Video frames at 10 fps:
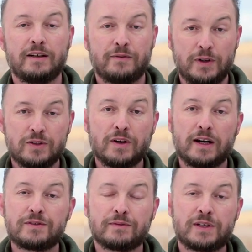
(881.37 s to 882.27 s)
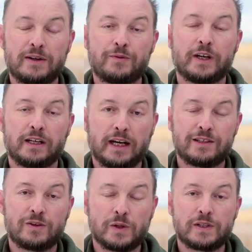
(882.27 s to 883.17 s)
photographs of time-varying
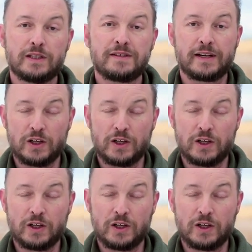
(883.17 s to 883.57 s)
light sources.